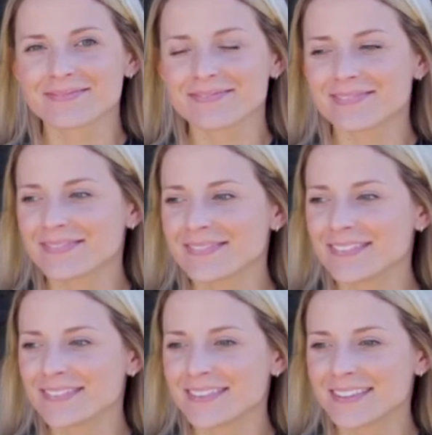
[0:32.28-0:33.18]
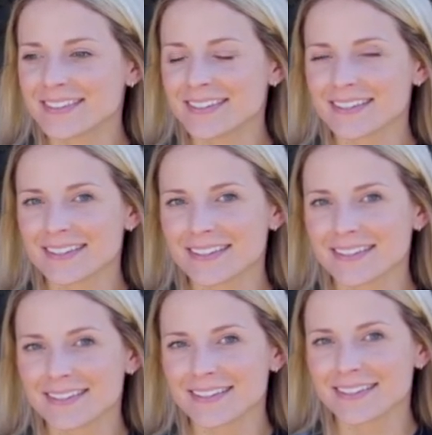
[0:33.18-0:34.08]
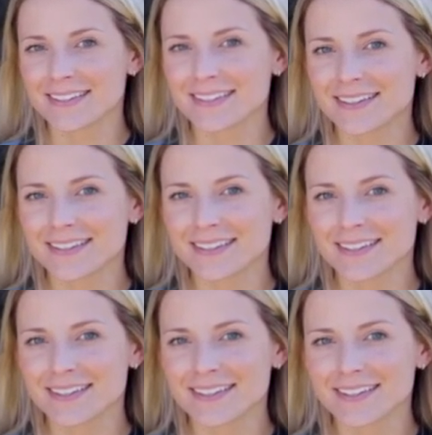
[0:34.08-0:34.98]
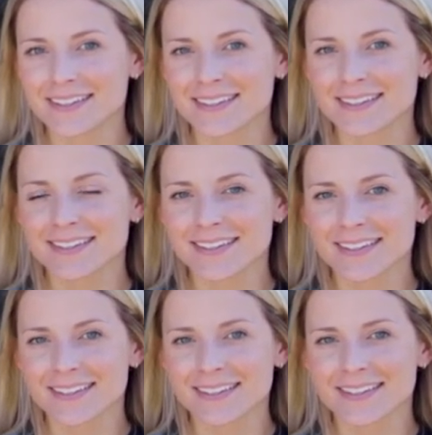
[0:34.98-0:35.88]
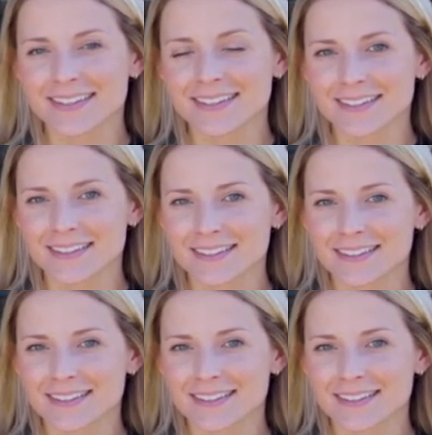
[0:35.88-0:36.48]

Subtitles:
No words are spoken by the person on screen.